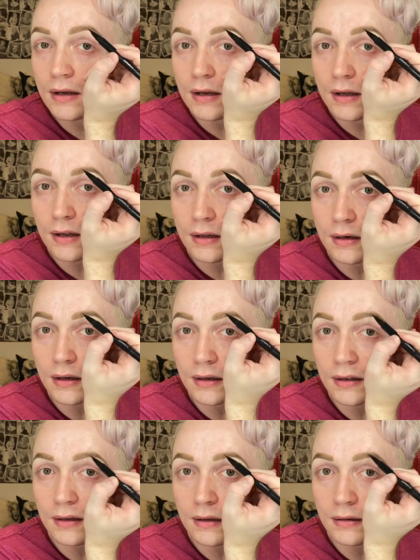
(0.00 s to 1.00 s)
And I
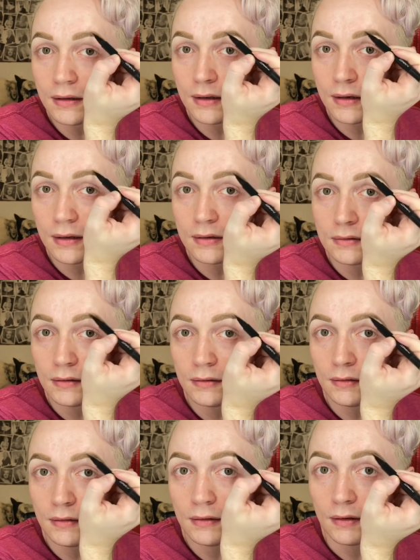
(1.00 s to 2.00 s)
can get it to
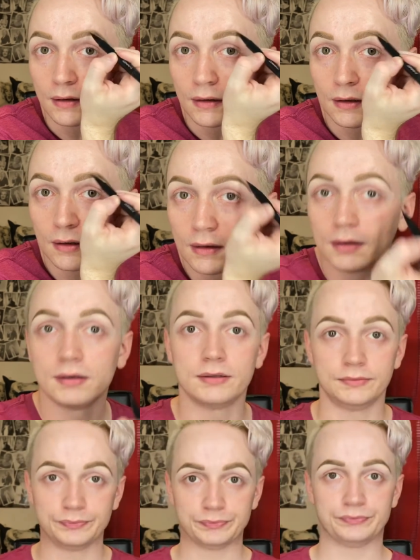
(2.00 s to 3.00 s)
look
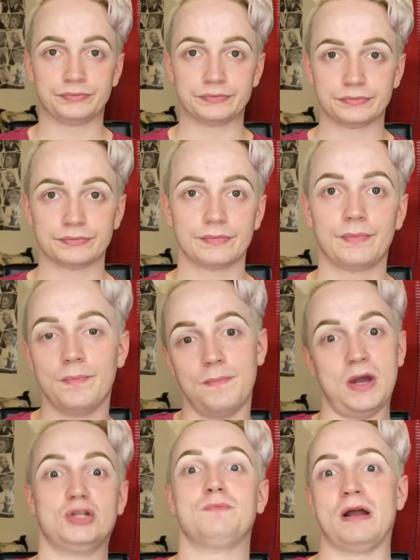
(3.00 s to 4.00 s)

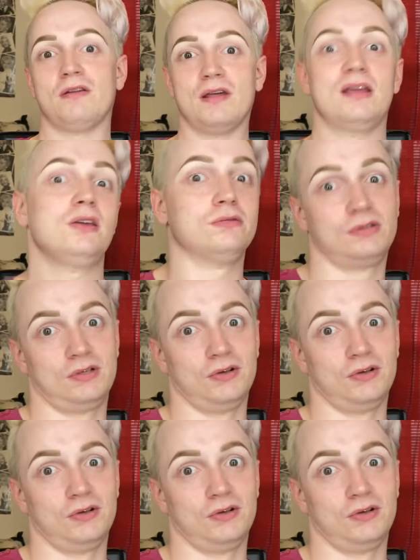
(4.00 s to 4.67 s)
much better than I used to.